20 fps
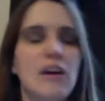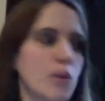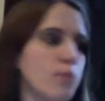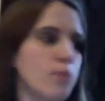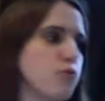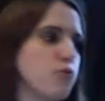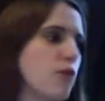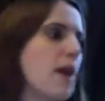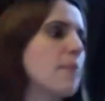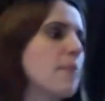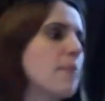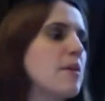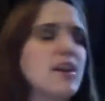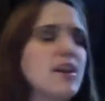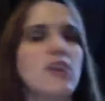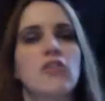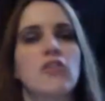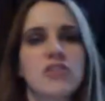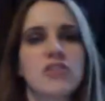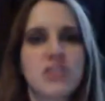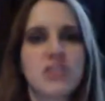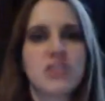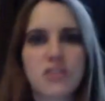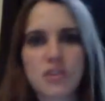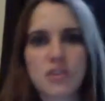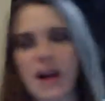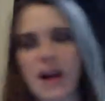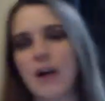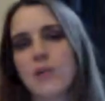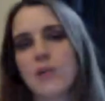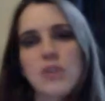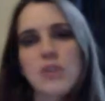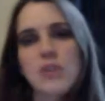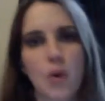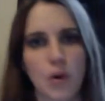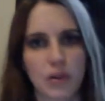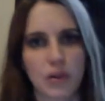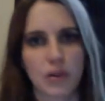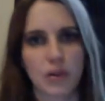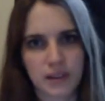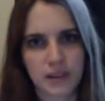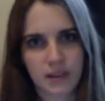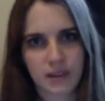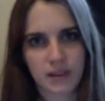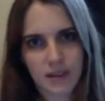the primary earners in their household?